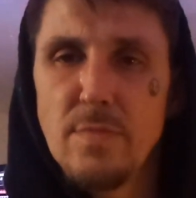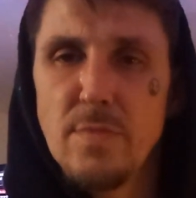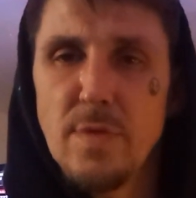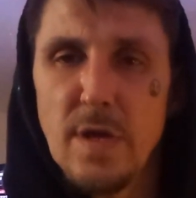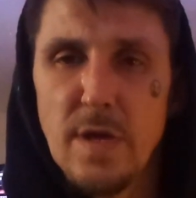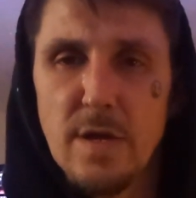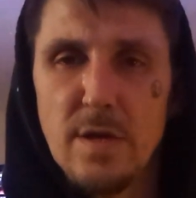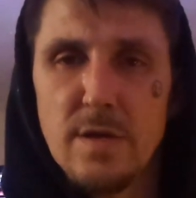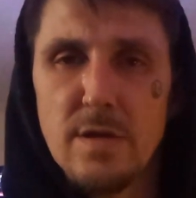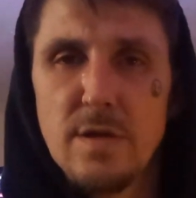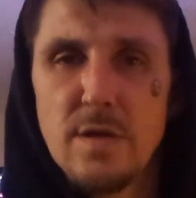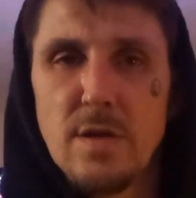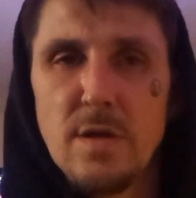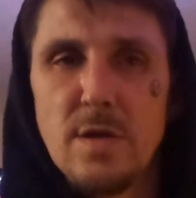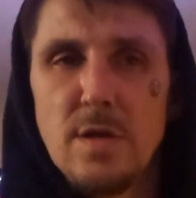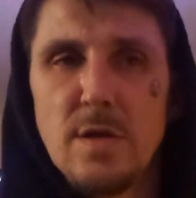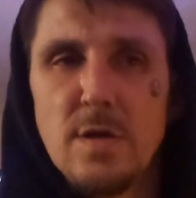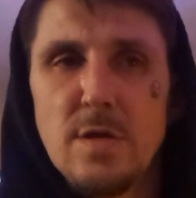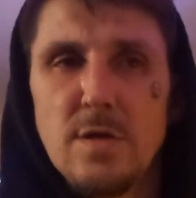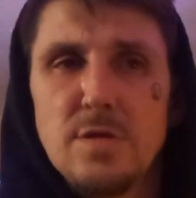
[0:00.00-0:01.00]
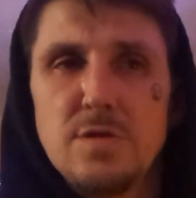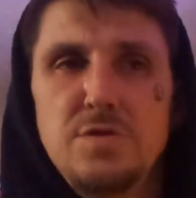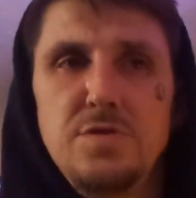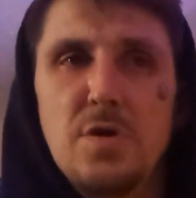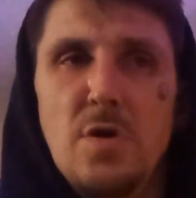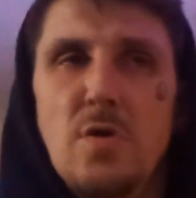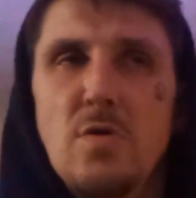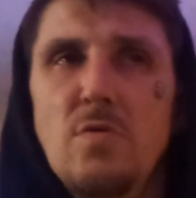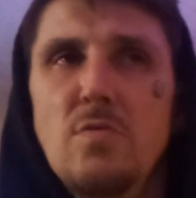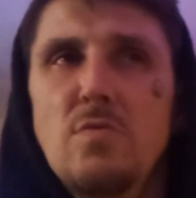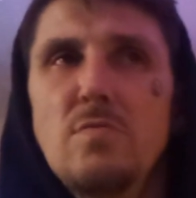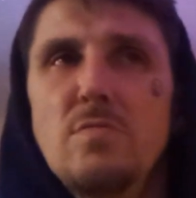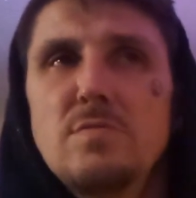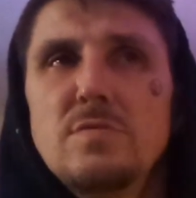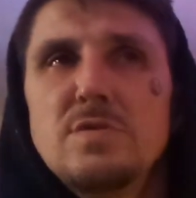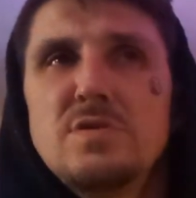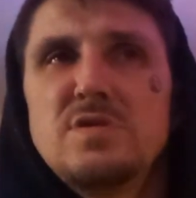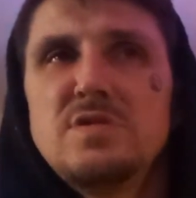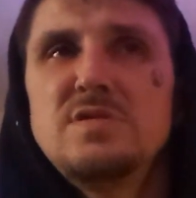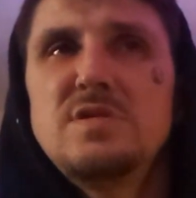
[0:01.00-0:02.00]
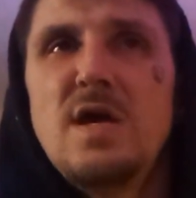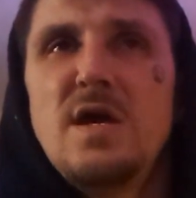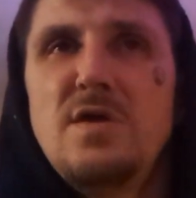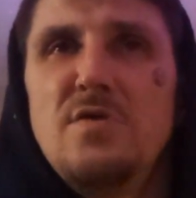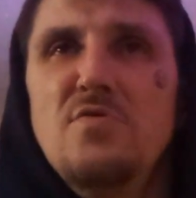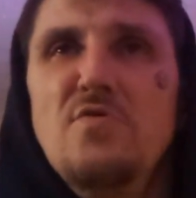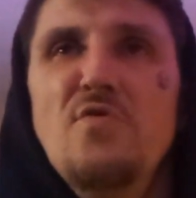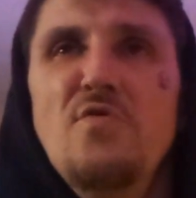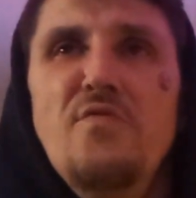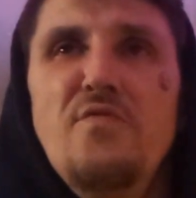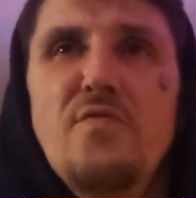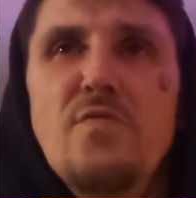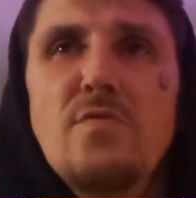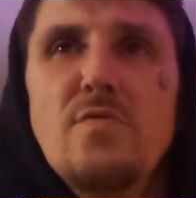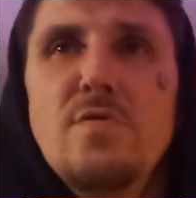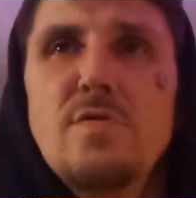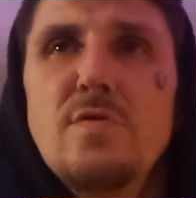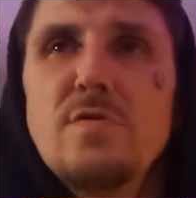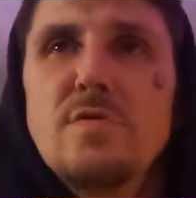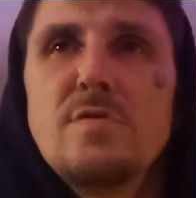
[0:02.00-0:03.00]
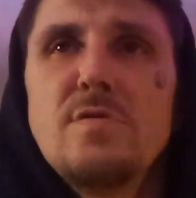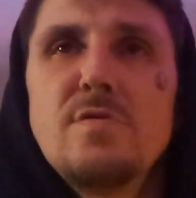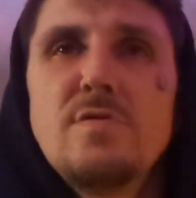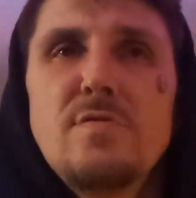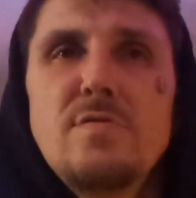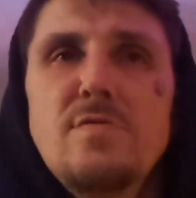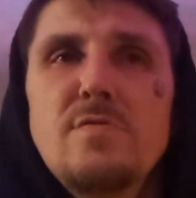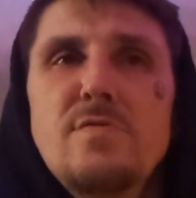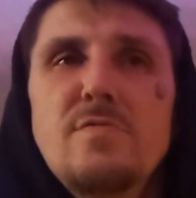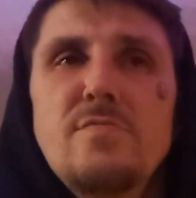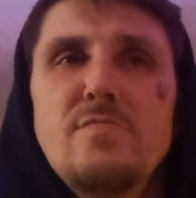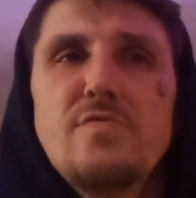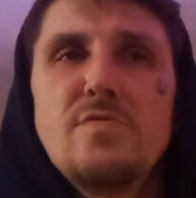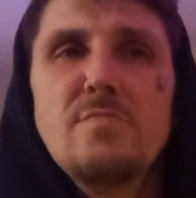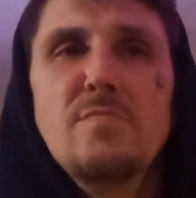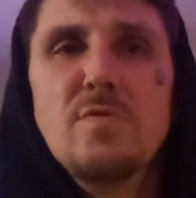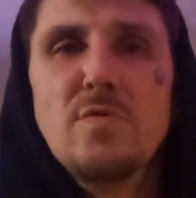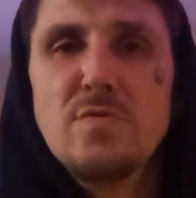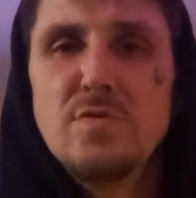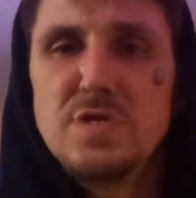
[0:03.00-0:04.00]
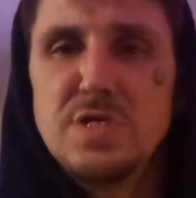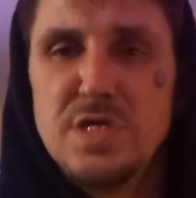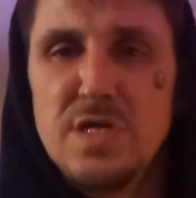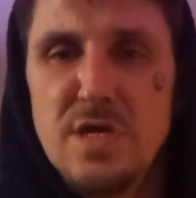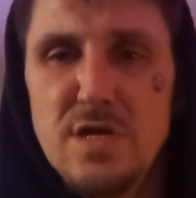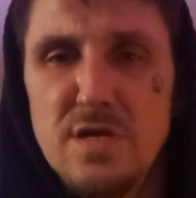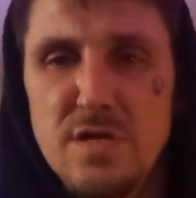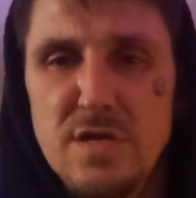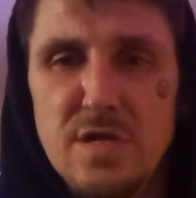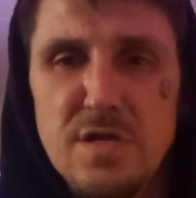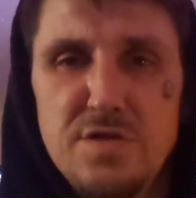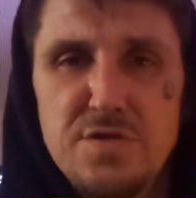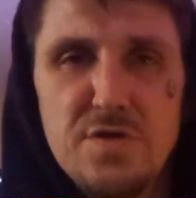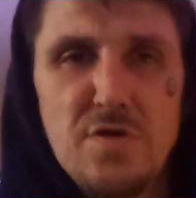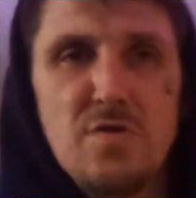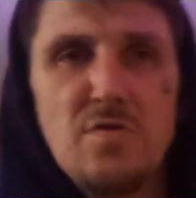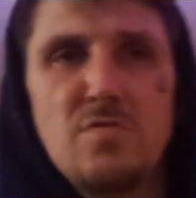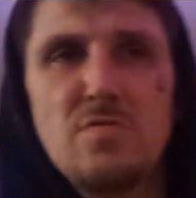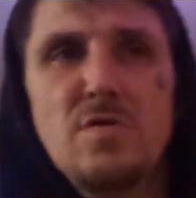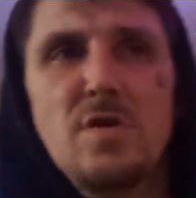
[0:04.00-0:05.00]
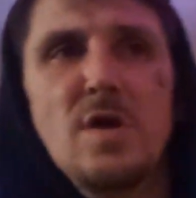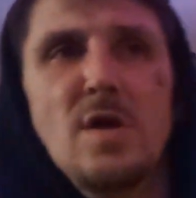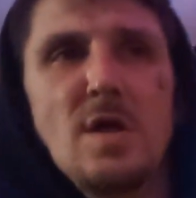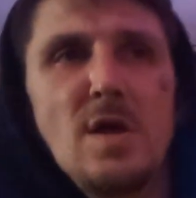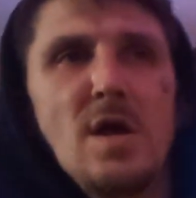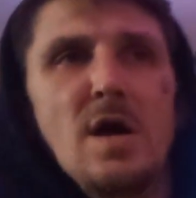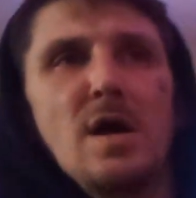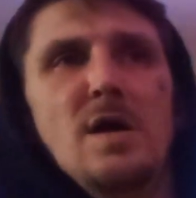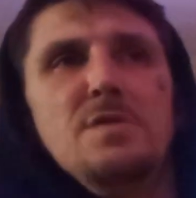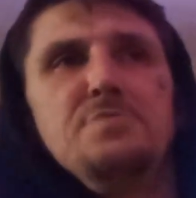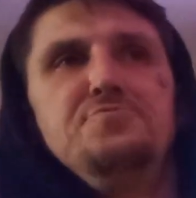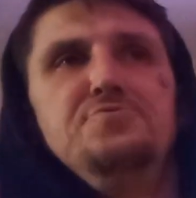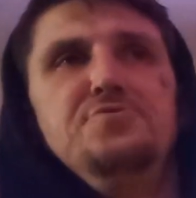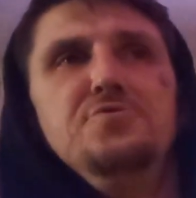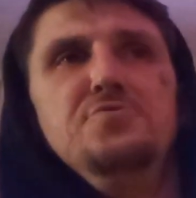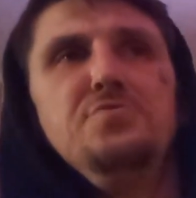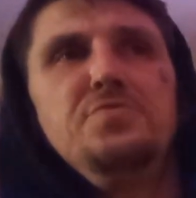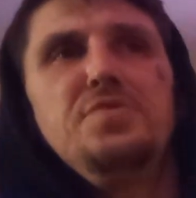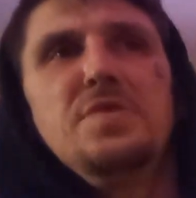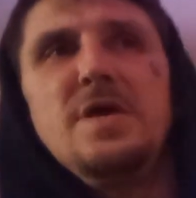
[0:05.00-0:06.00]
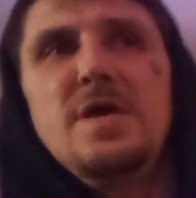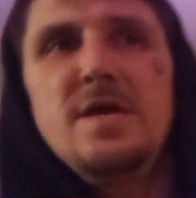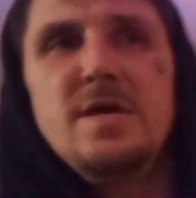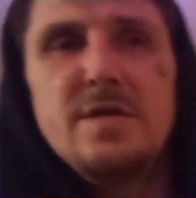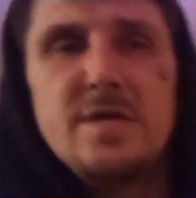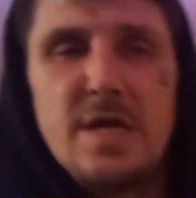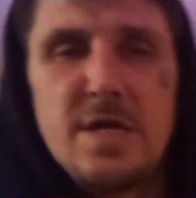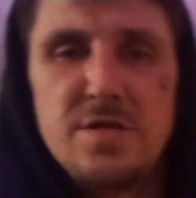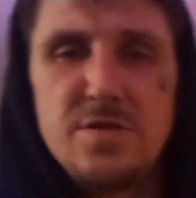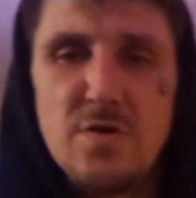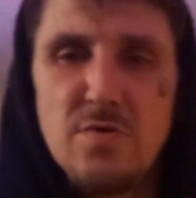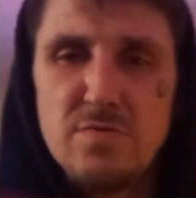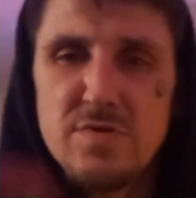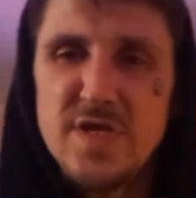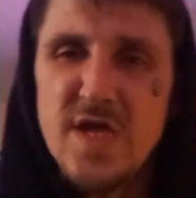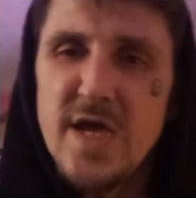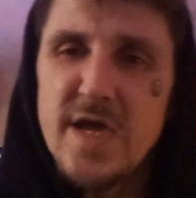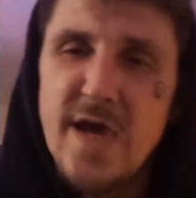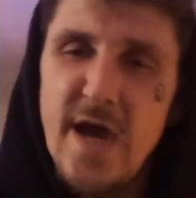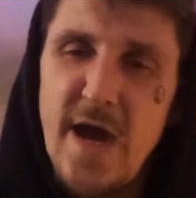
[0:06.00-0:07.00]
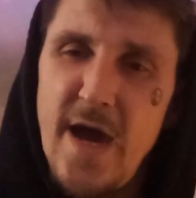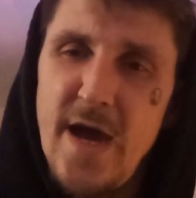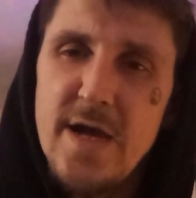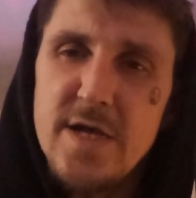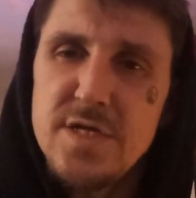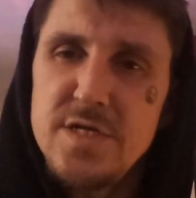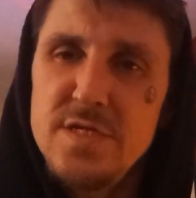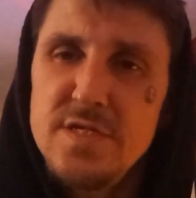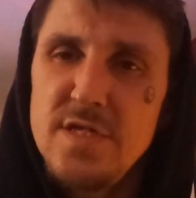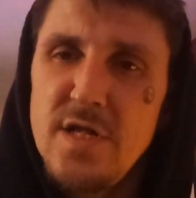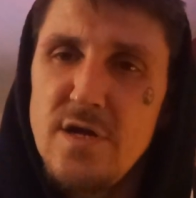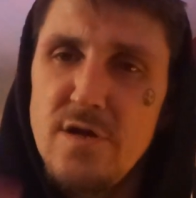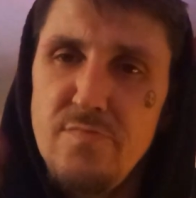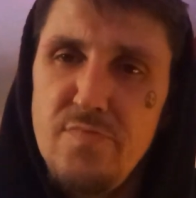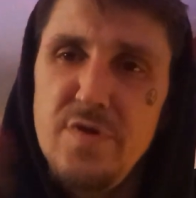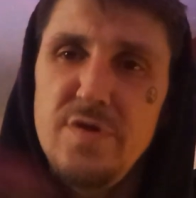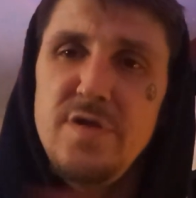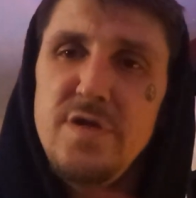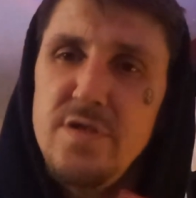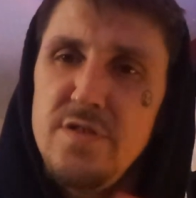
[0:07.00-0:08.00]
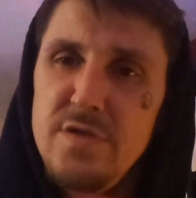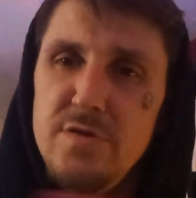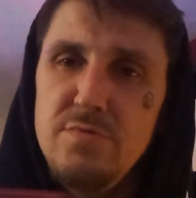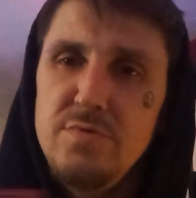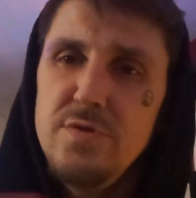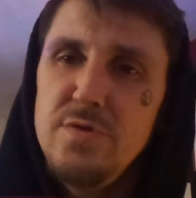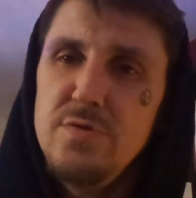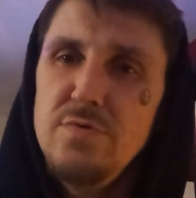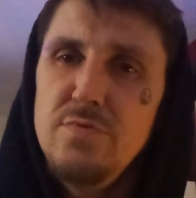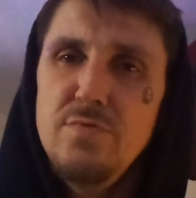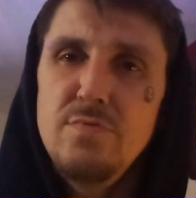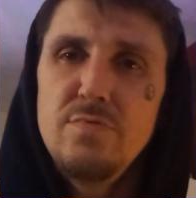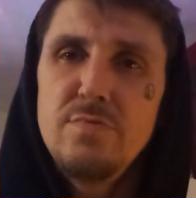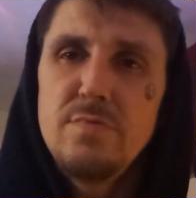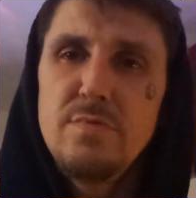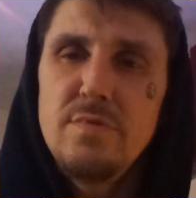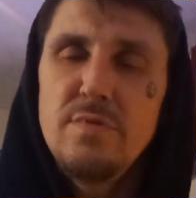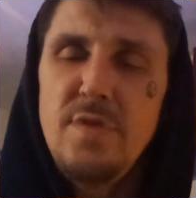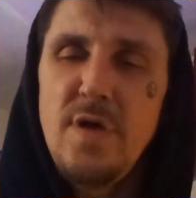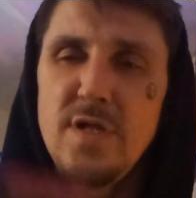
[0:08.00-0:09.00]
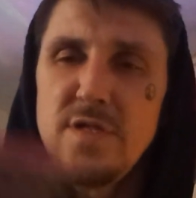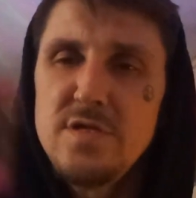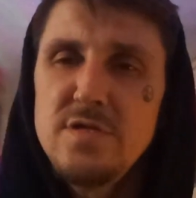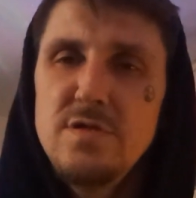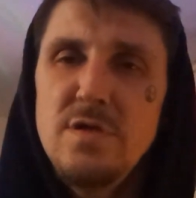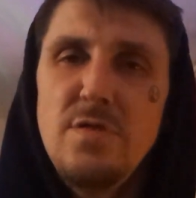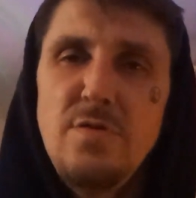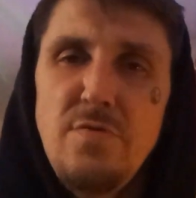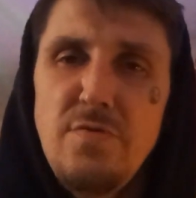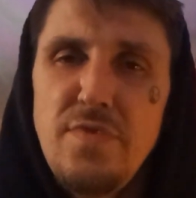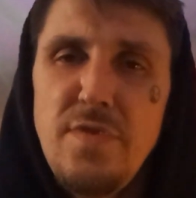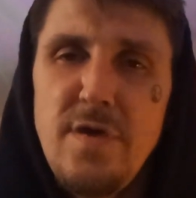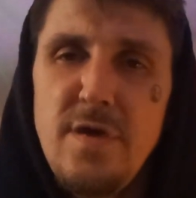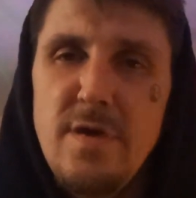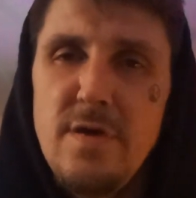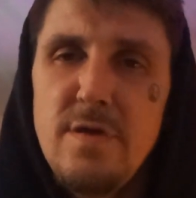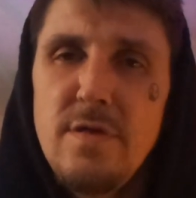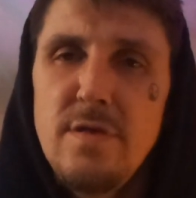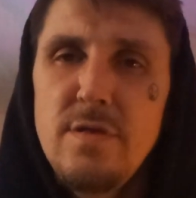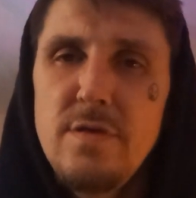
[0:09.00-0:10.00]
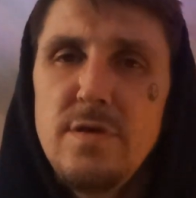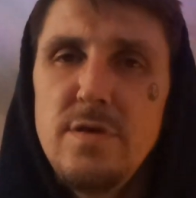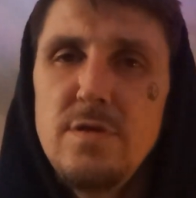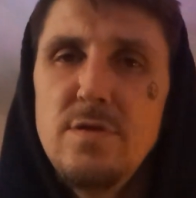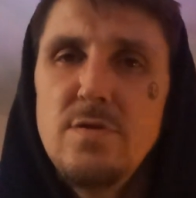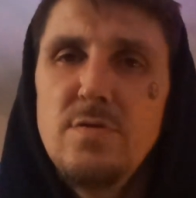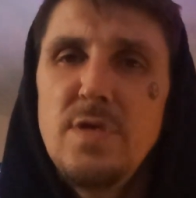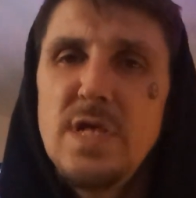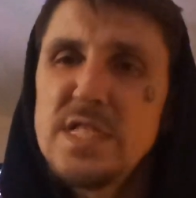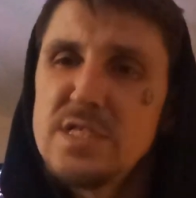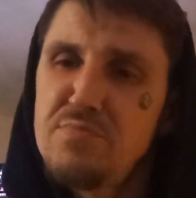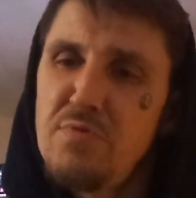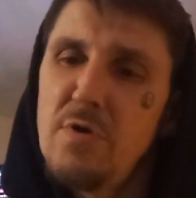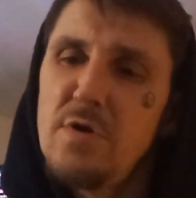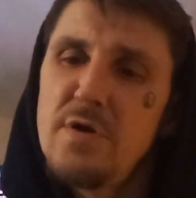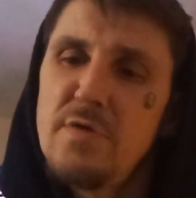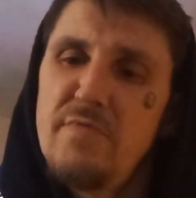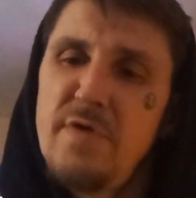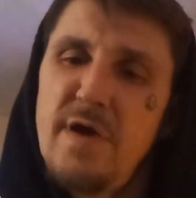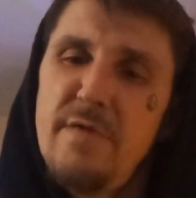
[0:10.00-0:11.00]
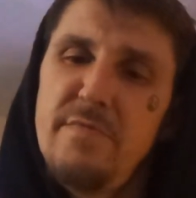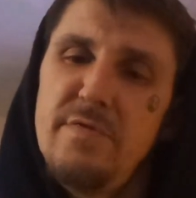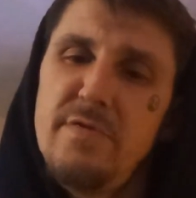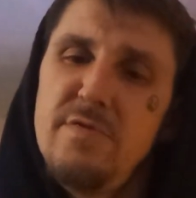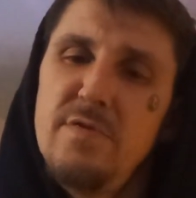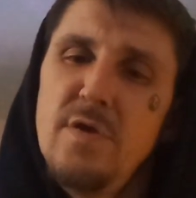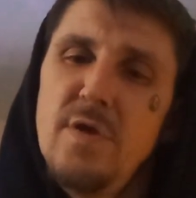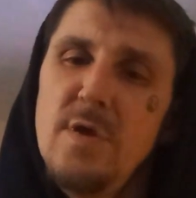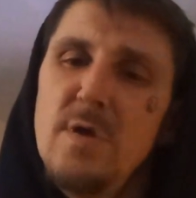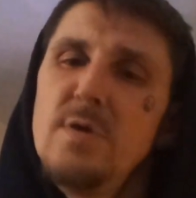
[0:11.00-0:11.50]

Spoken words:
Like, don't settle for bullshit, and don't do things, and don't take actions that are beneath you too. That's another thing. That's part of having